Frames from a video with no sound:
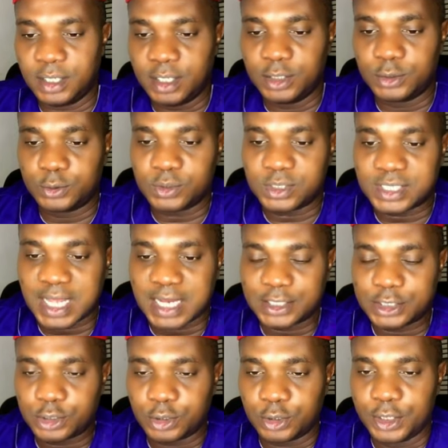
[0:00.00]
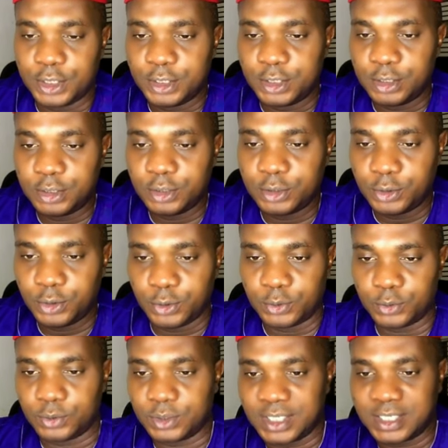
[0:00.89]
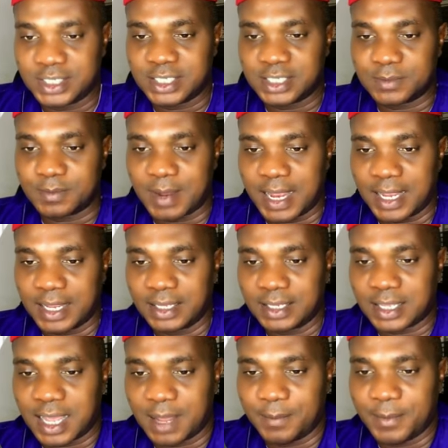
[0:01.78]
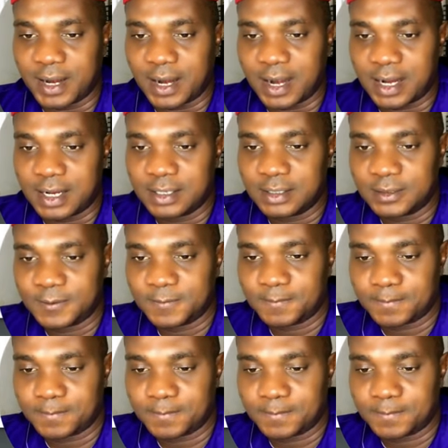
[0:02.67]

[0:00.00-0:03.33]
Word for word: It will start showing you. This is my camera.